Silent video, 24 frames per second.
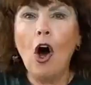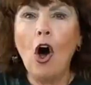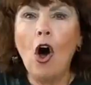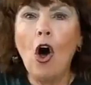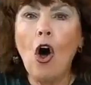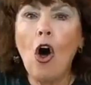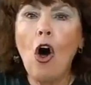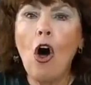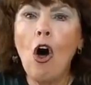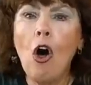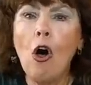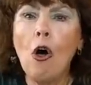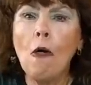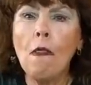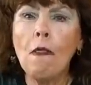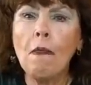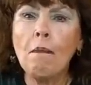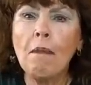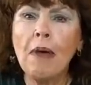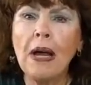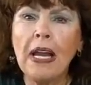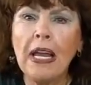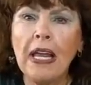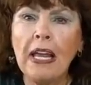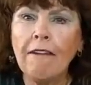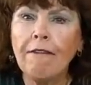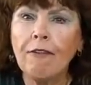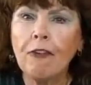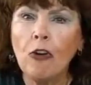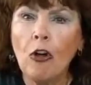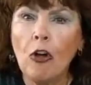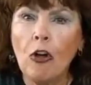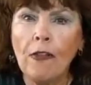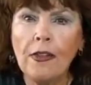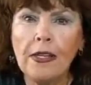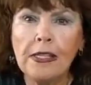All the money
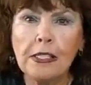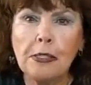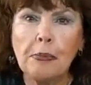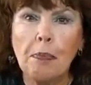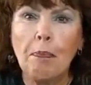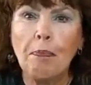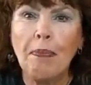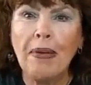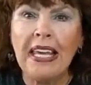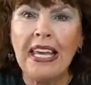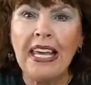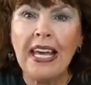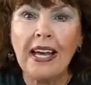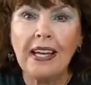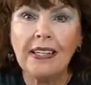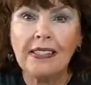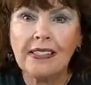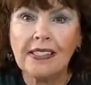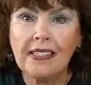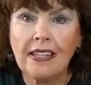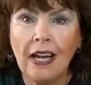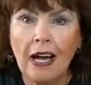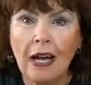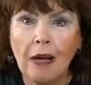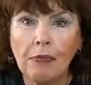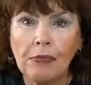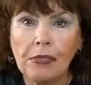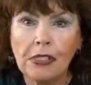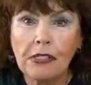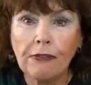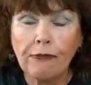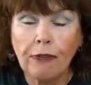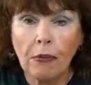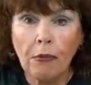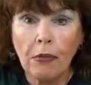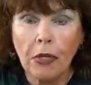for all this BS
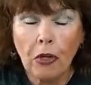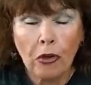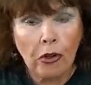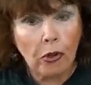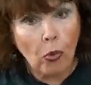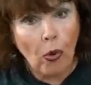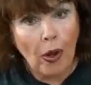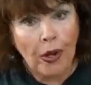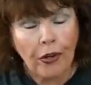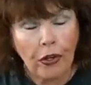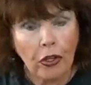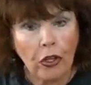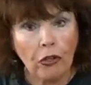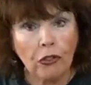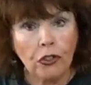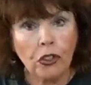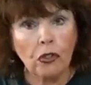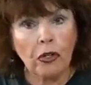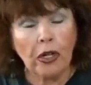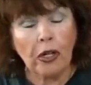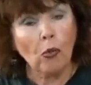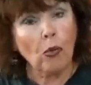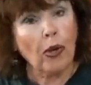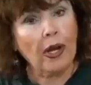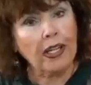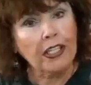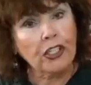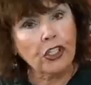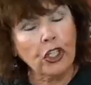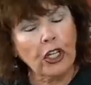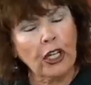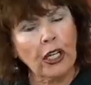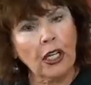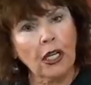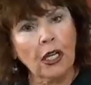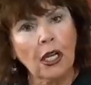comes from you. And what are you doing? Why,
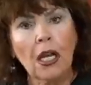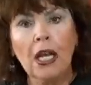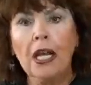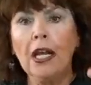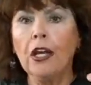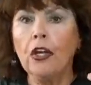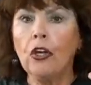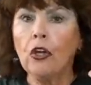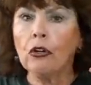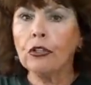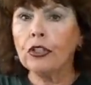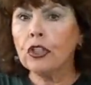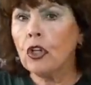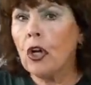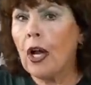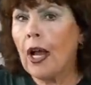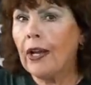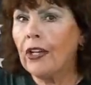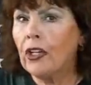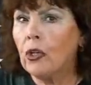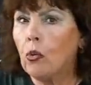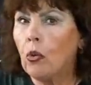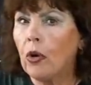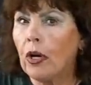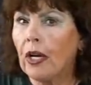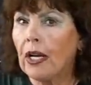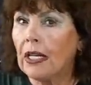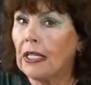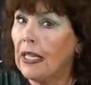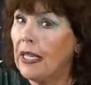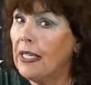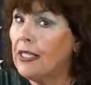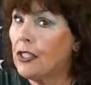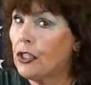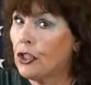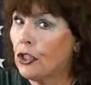gee, you're trying to work at
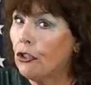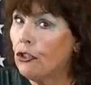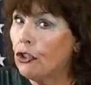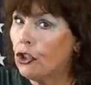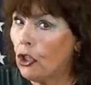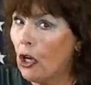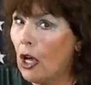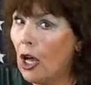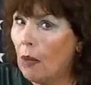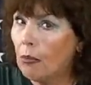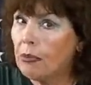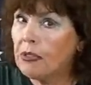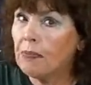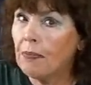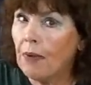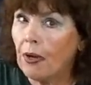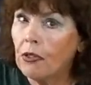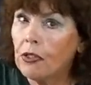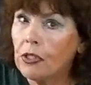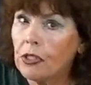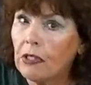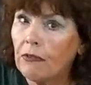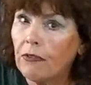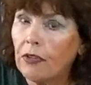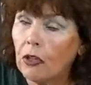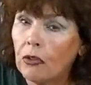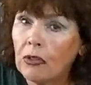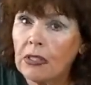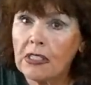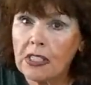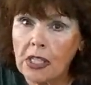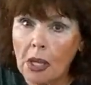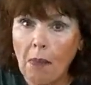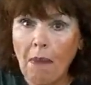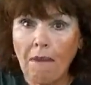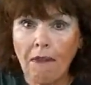least 2 jobs, most of you, and
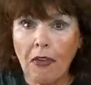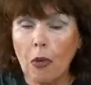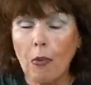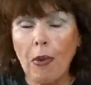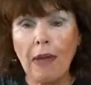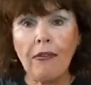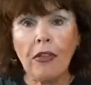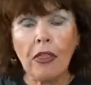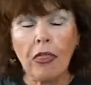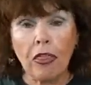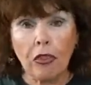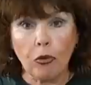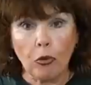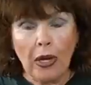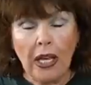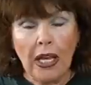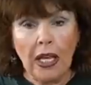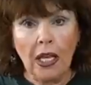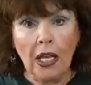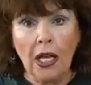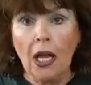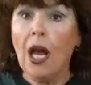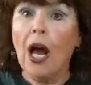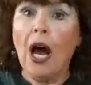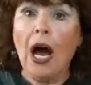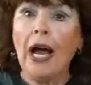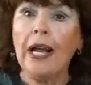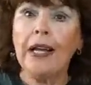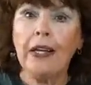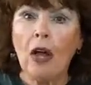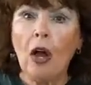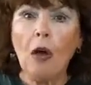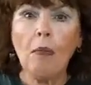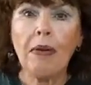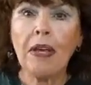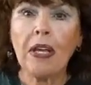some of you even 3. I
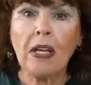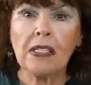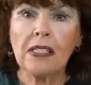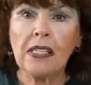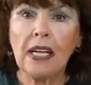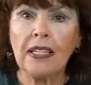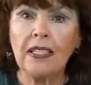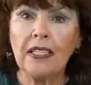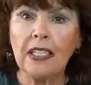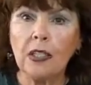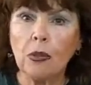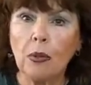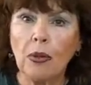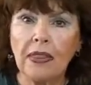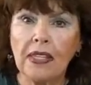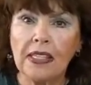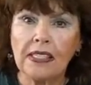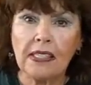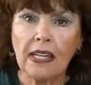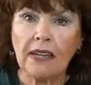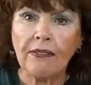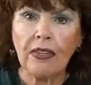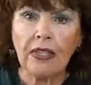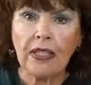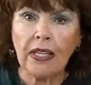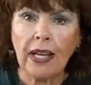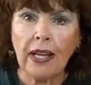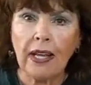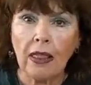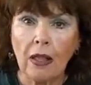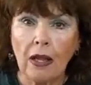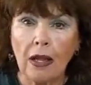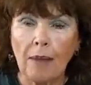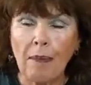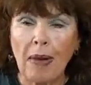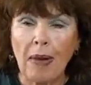know, because I deal with this every day
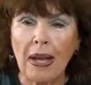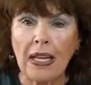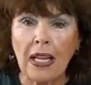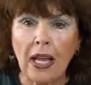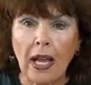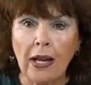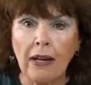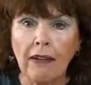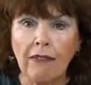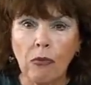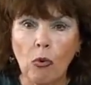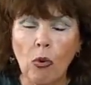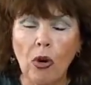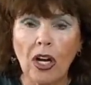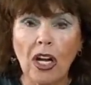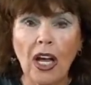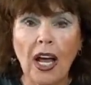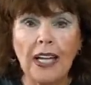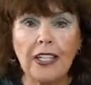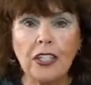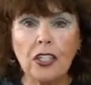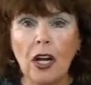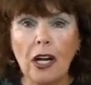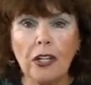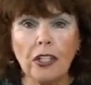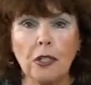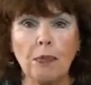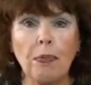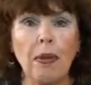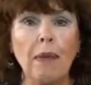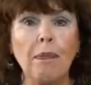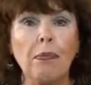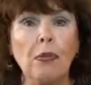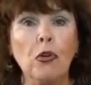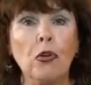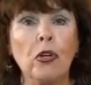in my line of work. I talk to
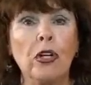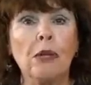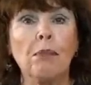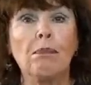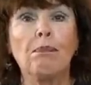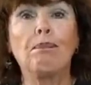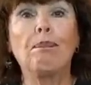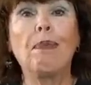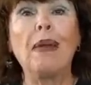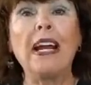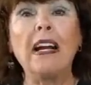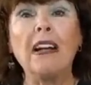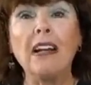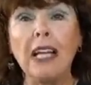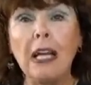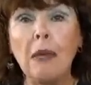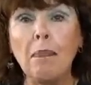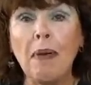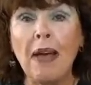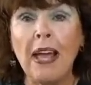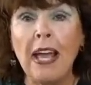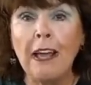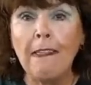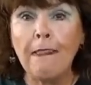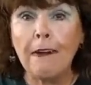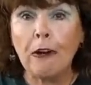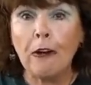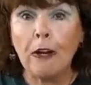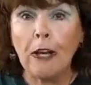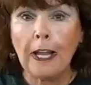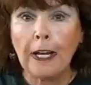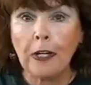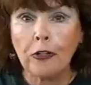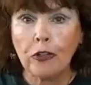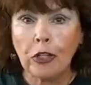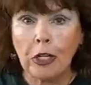people who can barely pay their
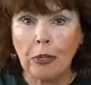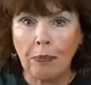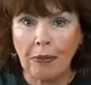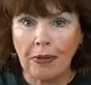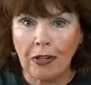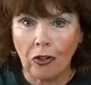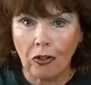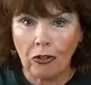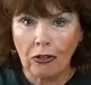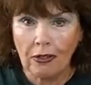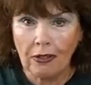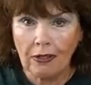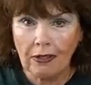electric bill,